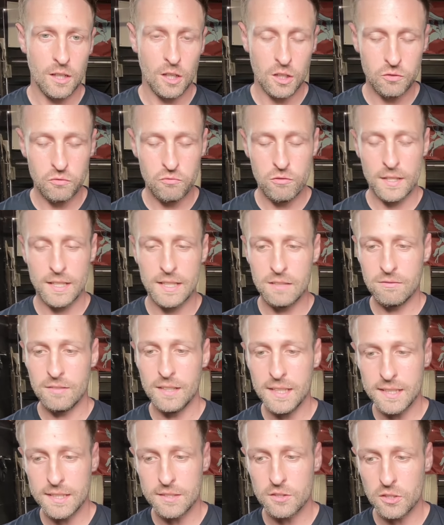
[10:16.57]
I really,
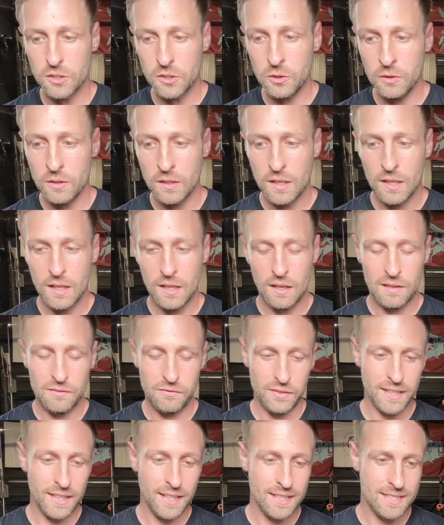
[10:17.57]
really do. I
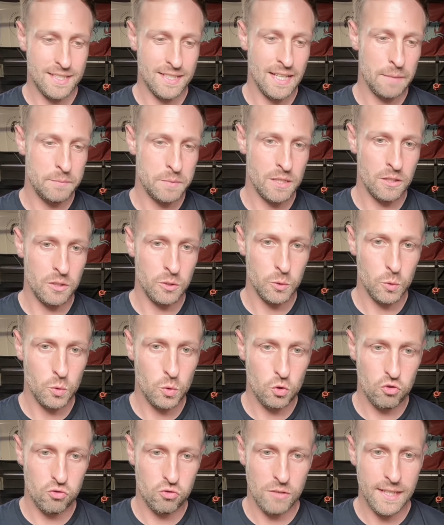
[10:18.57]
think it's an
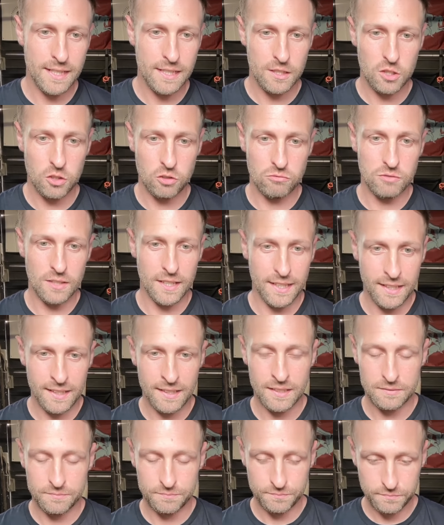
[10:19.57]
absolute great
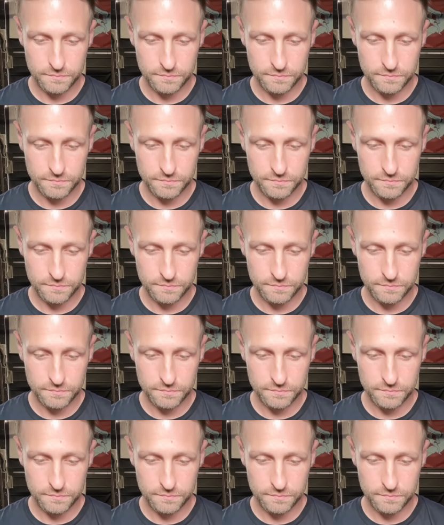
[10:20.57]
career.